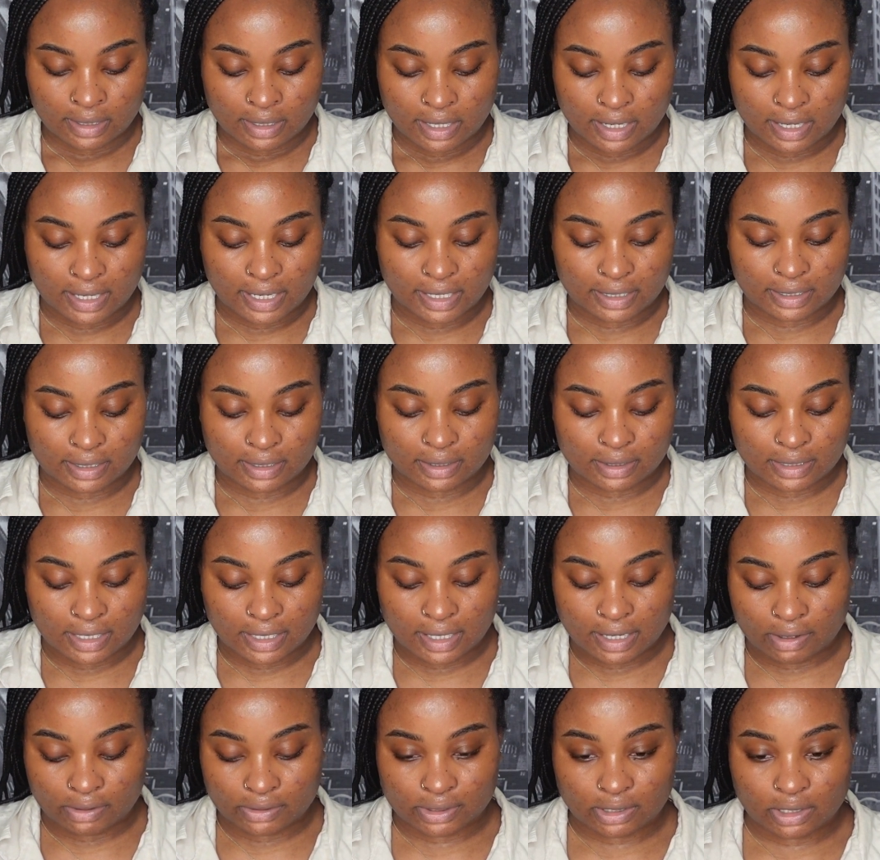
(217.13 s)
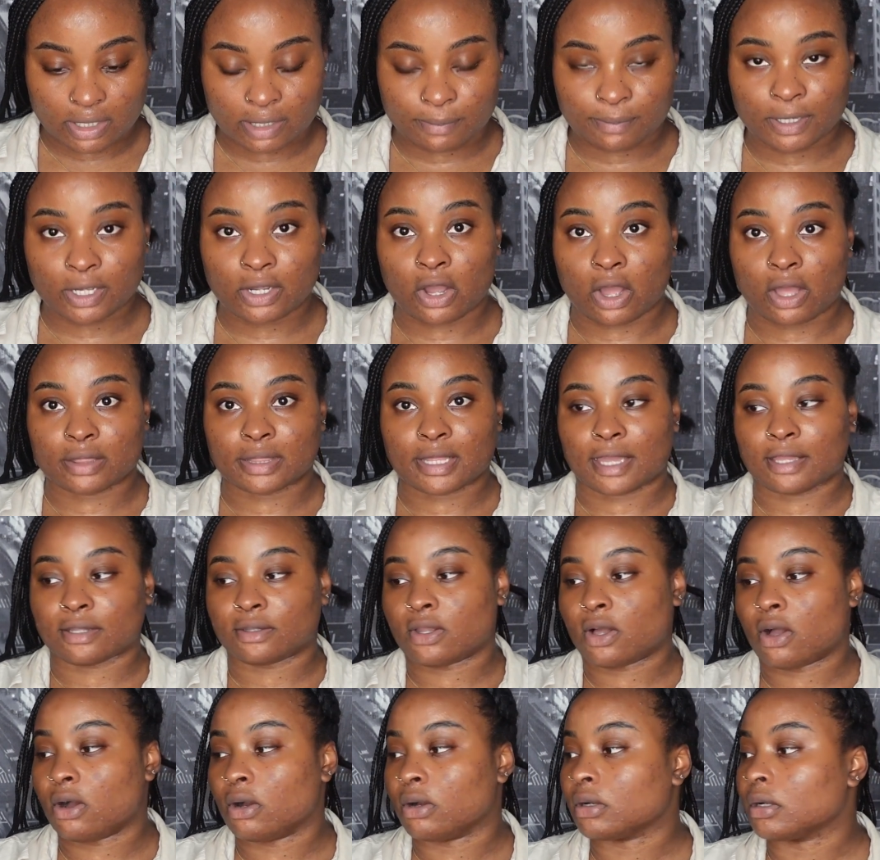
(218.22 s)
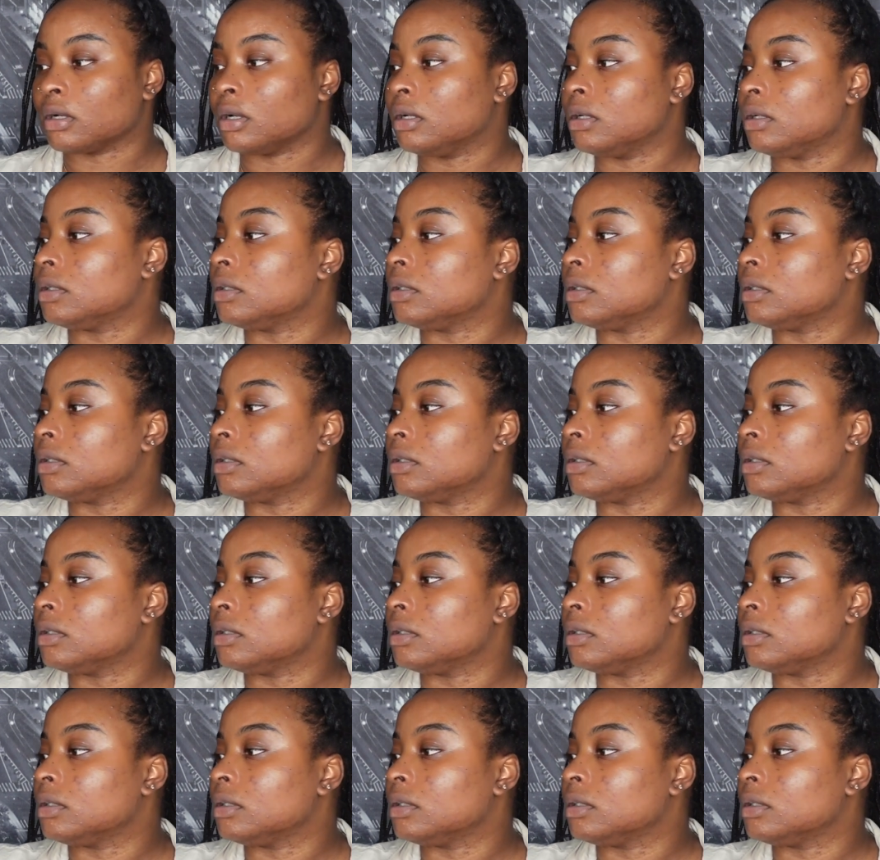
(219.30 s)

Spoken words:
and I didn't think I was going to be gone that long.